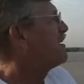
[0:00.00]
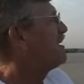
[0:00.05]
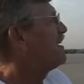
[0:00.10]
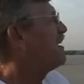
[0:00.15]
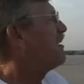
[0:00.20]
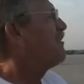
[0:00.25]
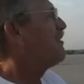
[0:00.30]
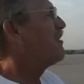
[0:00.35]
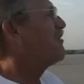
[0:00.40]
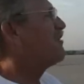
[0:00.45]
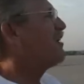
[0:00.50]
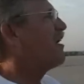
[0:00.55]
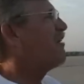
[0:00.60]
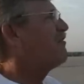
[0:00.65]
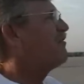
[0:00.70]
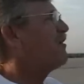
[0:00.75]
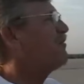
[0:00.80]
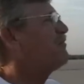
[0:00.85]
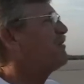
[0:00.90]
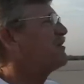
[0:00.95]
You know,
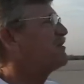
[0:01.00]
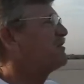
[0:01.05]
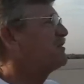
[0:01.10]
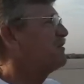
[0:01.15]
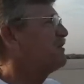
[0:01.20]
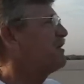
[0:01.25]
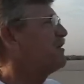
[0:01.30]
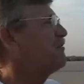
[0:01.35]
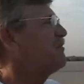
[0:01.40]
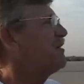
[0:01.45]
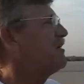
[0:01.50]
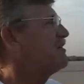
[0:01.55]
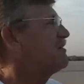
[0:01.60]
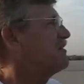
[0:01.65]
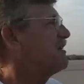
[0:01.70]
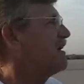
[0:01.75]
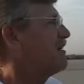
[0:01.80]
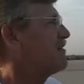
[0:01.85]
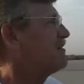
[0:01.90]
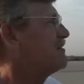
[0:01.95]
I've been 200
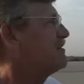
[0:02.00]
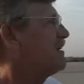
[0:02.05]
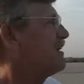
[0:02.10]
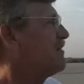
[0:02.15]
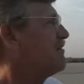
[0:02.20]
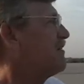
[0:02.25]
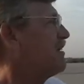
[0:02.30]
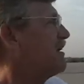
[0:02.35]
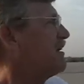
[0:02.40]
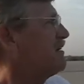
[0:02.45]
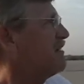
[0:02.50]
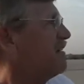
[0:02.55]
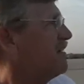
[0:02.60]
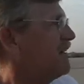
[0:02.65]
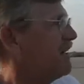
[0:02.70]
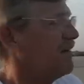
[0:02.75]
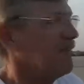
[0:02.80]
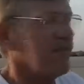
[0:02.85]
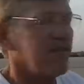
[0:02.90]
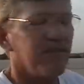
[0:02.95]
miles an hour and set a record
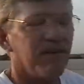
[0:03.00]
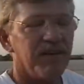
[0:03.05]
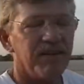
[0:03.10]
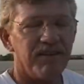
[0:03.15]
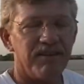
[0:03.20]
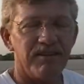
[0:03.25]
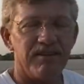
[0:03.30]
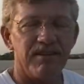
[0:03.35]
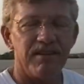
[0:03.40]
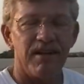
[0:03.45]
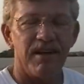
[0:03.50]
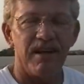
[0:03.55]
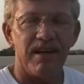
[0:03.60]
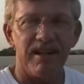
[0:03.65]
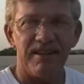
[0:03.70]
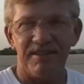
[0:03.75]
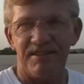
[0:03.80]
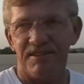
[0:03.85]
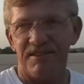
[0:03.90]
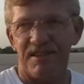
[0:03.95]
at every venue in the
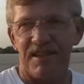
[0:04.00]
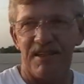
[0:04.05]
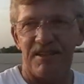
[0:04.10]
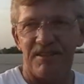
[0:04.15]
United States.